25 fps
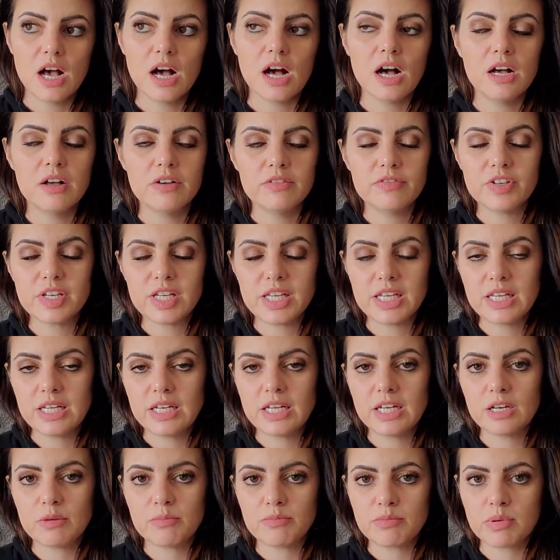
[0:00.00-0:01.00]
of
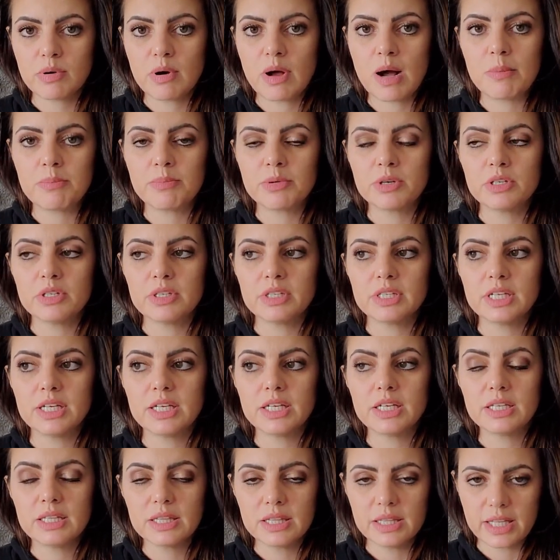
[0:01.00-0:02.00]
eating
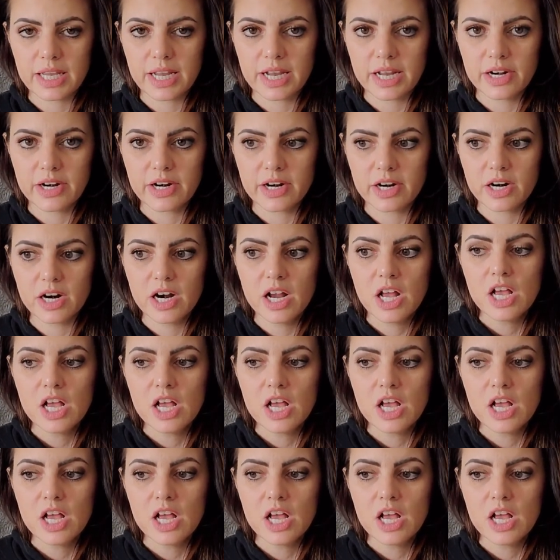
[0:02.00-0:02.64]
properly later.